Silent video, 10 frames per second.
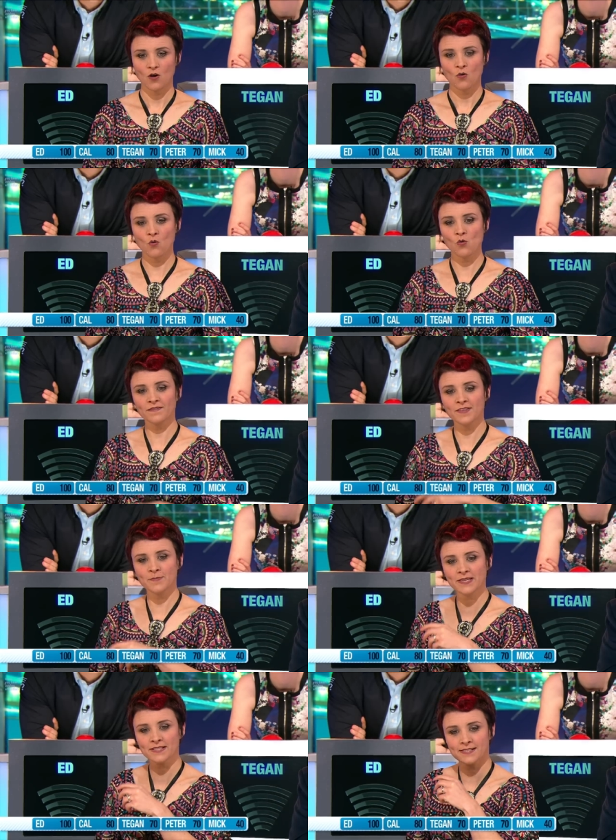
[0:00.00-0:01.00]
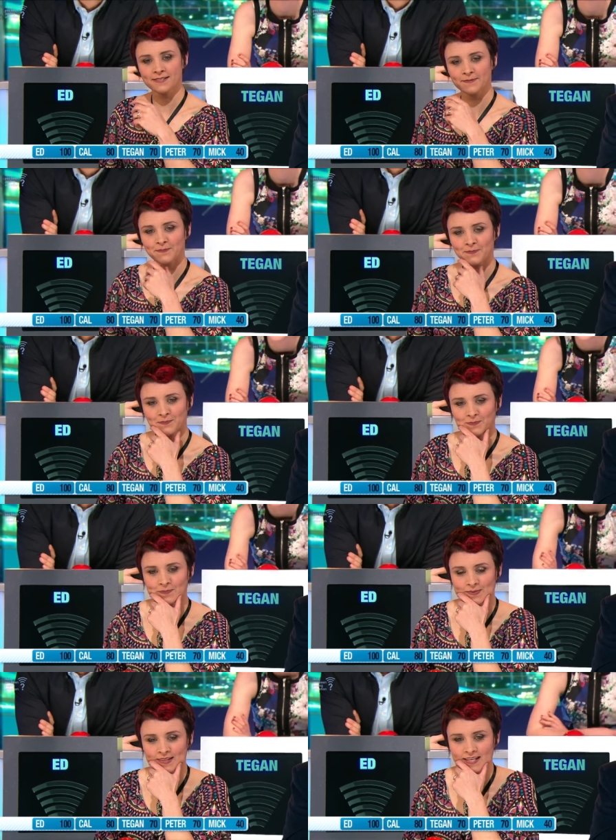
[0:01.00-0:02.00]
All of the bits? All of
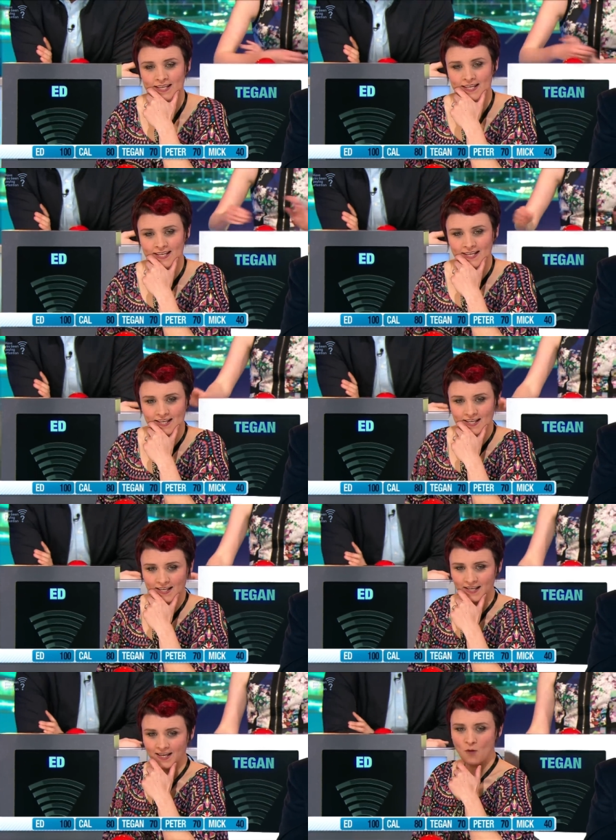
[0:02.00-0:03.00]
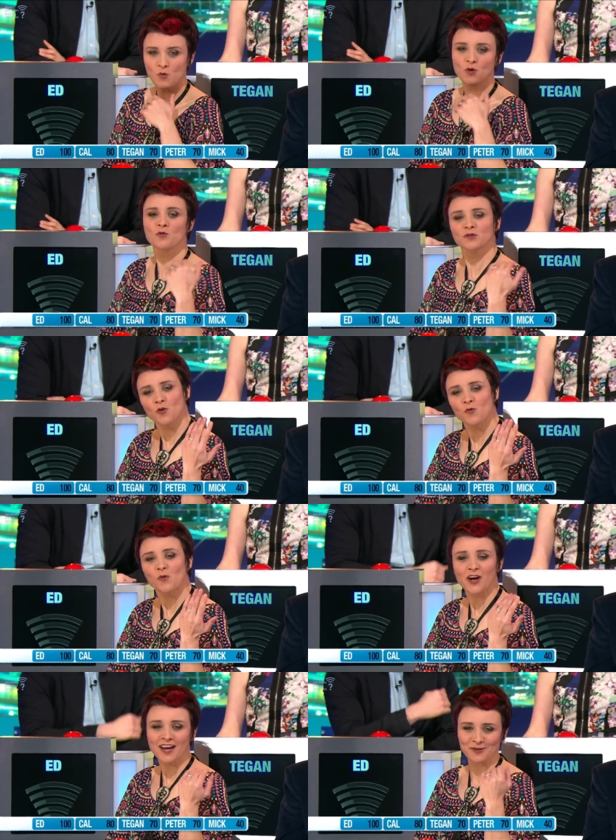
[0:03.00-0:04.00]
the bits. Or
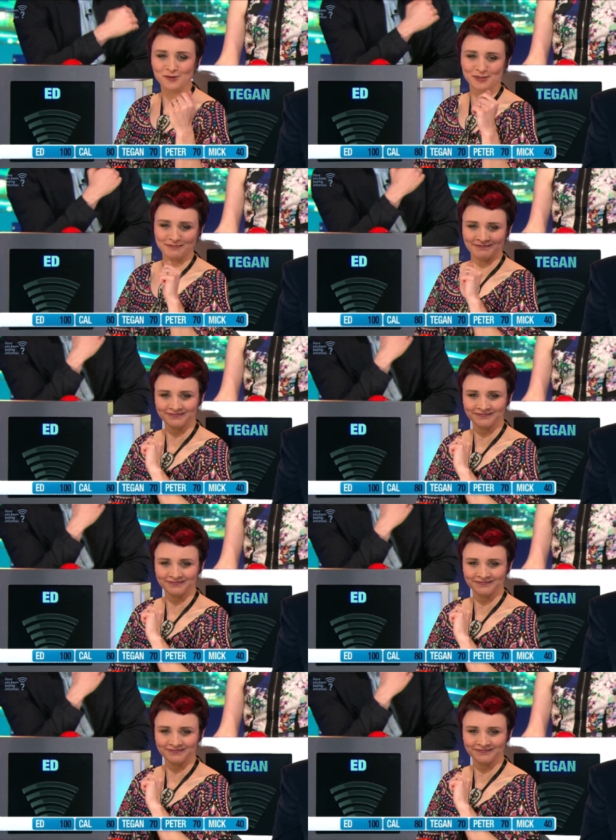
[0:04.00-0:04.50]
what I call them.